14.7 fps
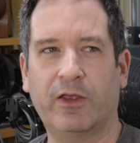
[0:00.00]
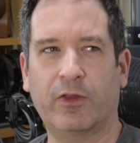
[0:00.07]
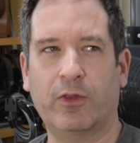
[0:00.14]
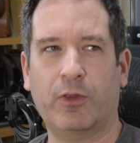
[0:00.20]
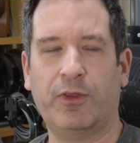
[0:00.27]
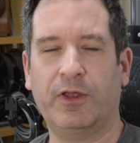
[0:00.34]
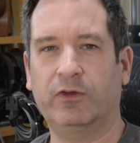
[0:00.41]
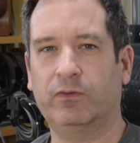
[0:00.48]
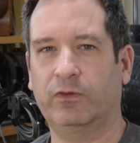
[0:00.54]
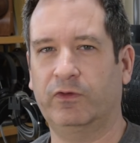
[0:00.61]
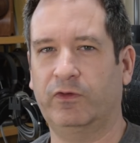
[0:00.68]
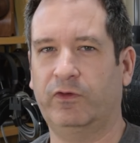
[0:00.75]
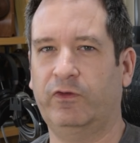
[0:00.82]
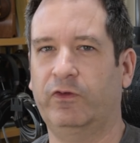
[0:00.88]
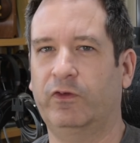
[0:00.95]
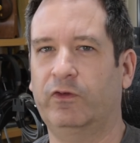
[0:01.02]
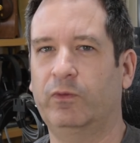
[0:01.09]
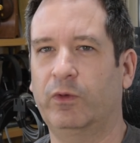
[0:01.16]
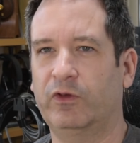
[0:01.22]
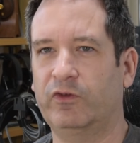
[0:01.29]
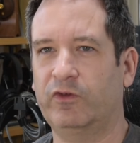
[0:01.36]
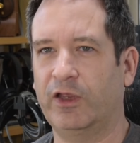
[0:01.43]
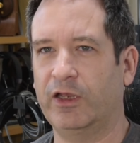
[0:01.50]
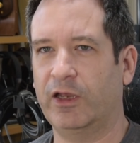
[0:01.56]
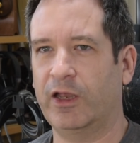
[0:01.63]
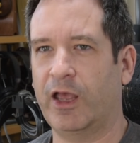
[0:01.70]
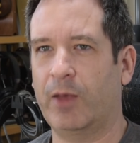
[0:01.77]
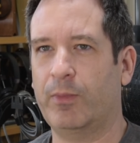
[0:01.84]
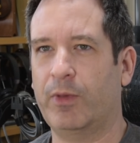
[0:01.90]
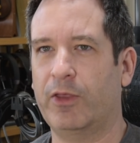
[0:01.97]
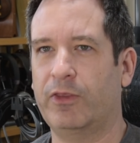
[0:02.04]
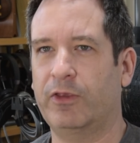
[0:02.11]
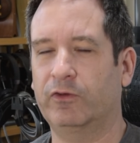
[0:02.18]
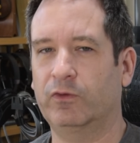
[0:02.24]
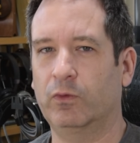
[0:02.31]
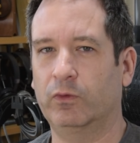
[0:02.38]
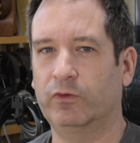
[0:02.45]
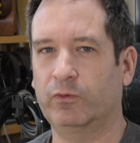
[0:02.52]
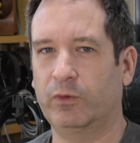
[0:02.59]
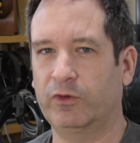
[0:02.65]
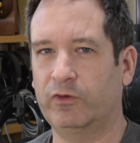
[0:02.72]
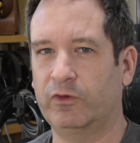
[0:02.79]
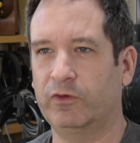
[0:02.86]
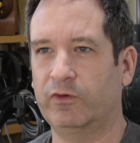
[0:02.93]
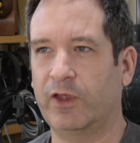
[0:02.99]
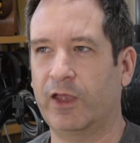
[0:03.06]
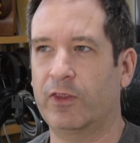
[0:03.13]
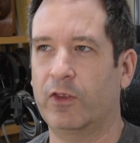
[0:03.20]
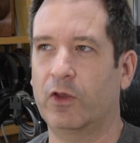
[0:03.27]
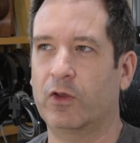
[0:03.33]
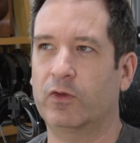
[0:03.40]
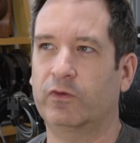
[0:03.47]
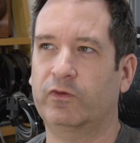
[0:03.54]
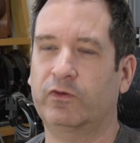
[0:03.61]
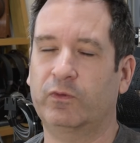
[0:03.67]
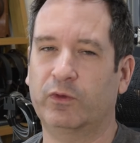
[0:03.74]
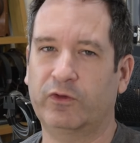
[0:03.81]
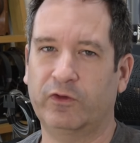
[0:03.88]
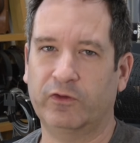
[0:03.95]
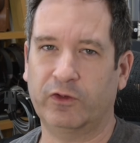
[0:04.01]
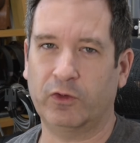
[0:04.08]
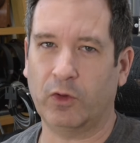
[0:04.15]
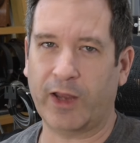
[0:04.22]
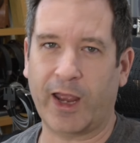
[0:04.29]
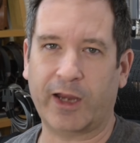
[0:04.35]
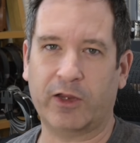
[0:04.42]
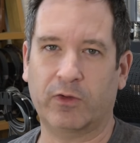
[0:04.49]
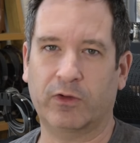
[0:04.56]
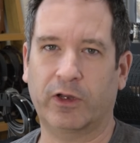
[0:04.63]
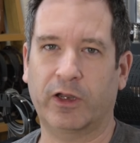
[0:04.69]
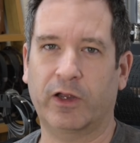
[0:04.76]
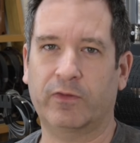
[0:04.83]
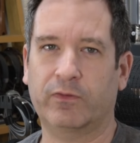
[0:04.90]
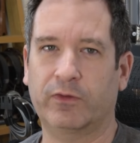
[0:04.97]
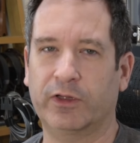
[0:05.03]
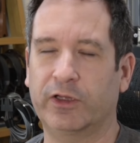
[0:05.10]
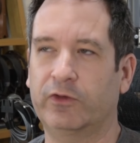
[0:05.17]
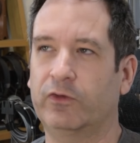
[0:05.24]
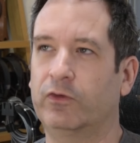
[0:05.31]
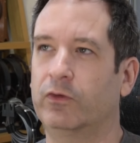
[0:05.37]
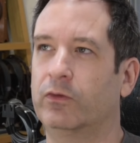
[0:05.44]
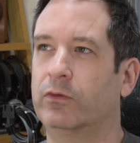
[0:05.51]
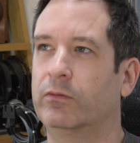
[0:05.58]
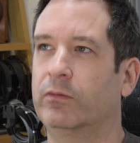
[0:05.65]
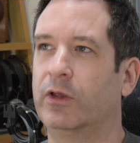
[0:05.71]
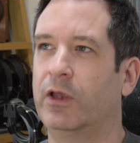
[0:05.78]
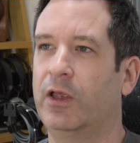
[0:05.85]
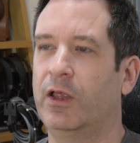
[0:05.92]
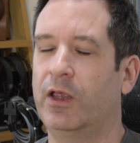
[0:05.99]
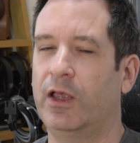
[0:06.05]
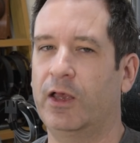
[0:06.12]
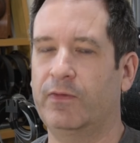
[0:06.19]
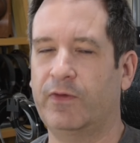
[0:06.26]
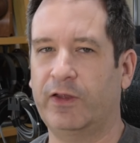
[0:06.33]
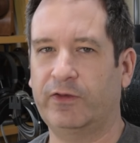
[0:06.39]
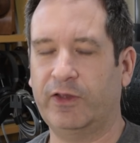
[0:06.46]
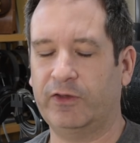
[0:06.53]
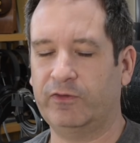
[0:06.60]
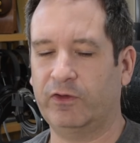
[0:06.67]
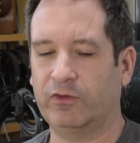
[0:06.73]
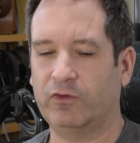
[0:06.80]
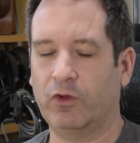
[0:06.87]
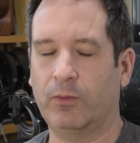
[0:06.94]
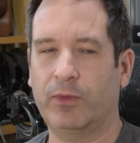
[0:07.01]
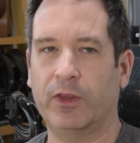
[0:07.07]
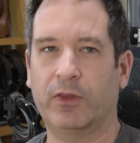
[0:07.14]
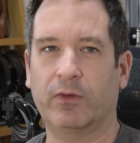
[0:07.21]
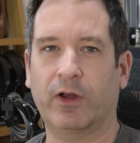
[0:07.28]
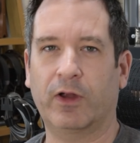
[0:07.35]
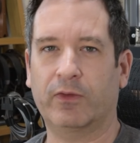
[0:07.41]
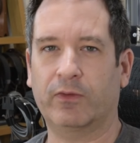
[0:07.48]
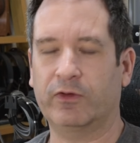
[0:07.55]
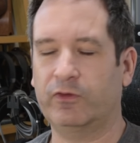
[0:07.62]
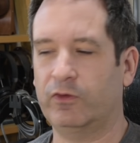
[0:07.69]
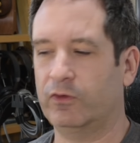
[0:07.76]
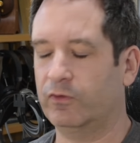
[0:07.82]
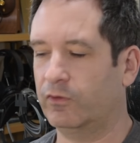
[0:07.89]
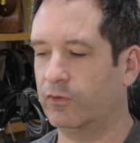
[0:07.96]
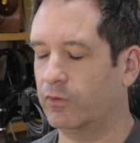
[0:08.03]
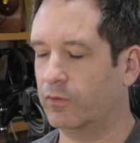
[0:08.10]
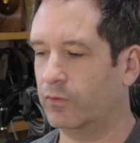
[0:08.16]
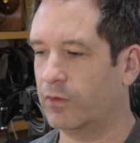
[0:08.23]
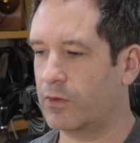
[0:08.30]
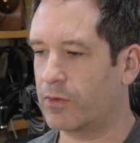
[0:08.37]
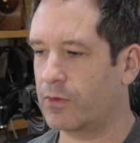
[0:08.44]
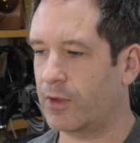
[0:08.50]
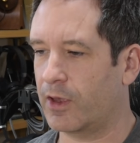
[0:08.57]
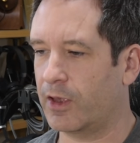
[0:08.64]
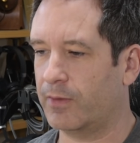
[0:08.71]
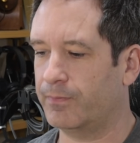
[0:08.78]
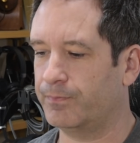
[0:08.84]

The other thing is resistors are switched in and out by things called switches, and those switches are not accurate enough really to do a fantastic job. Then there are other issues to do with